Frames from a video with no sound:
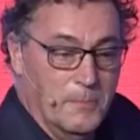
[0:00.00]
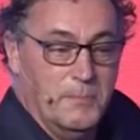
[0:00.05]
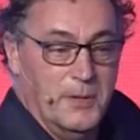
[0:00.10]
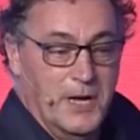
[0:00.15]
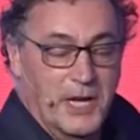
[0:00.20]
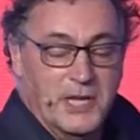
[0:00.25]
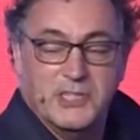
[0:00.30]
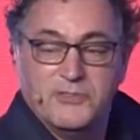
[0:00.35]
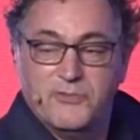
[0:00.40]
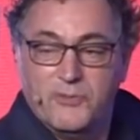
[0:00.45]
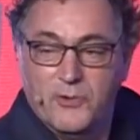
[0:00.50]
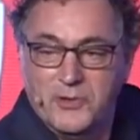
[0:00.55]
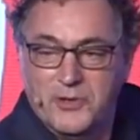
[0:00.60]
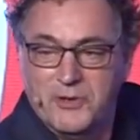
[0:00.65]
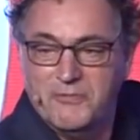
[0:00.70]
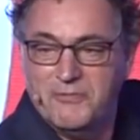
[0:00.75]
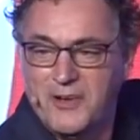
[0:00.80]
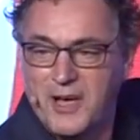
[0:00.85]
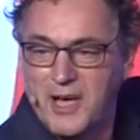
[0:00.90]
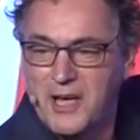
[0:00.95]
page
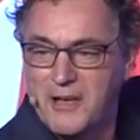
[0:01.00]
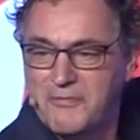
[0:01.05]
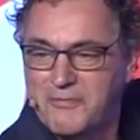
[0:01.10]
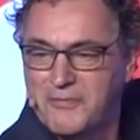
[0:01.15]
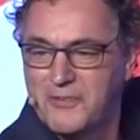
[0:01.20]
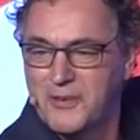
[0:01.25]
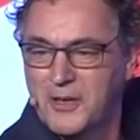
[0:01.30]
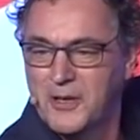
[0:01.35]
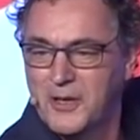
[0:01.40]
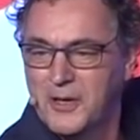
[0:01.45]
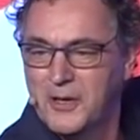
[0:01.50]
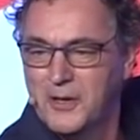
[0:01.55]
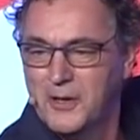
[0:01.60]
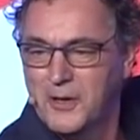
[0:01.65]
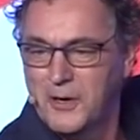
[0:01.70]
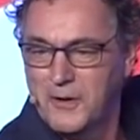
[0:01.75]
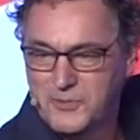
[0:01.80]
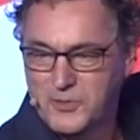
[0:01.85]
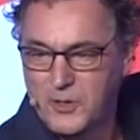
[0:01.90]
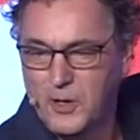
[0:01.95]
forty-five
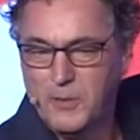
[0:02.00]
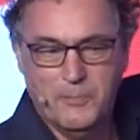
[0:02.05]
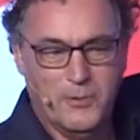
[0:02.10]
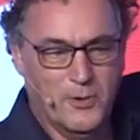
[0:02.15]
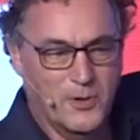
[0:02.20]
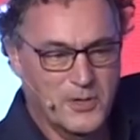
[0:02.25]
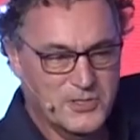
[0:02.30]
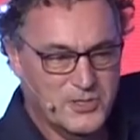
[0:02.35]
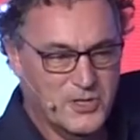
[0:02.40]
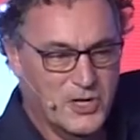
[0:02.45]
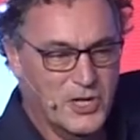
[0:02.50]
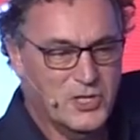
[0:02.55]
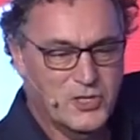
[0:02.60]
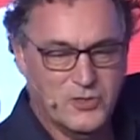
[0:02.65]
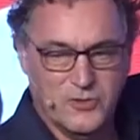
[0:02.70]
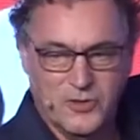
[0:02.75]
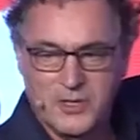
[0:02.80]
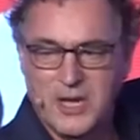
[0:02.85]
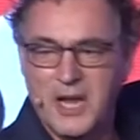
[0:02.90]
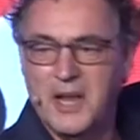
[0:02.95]
of John Paul
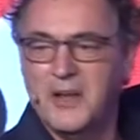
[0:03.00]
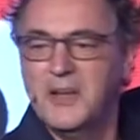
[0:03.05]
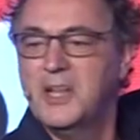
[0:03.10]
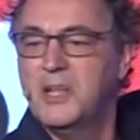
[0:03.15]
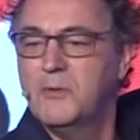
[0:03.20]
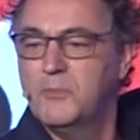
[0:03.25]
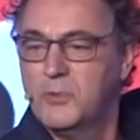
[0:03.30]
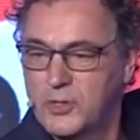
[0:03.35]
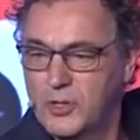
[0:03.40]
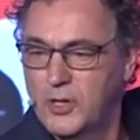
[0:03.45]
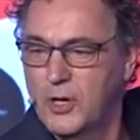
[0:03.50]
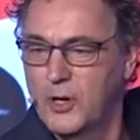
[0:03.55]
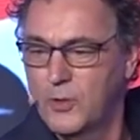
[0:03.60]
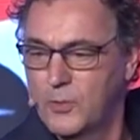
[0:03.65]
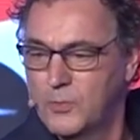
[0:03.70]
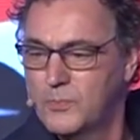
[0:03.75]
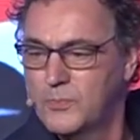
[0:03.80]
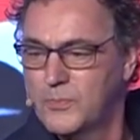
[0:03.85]
Sartre, and he would know.